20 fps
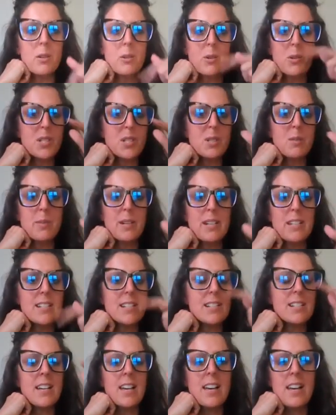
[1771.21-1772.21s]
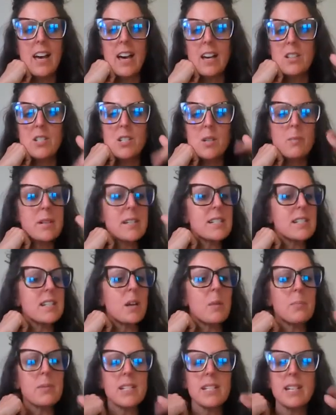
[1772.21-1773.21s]
or somebody's
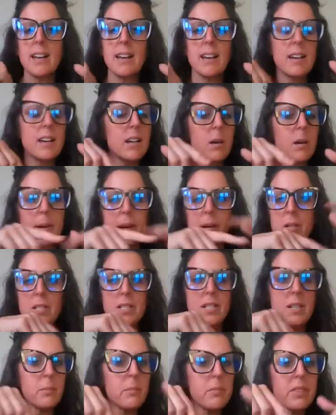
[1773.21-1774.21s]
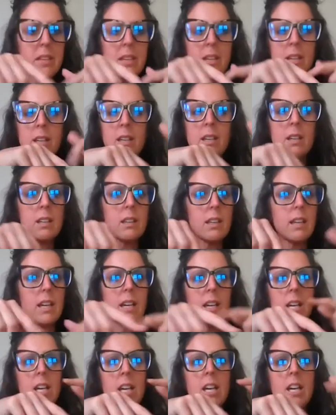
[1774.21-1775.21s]
upset about something, like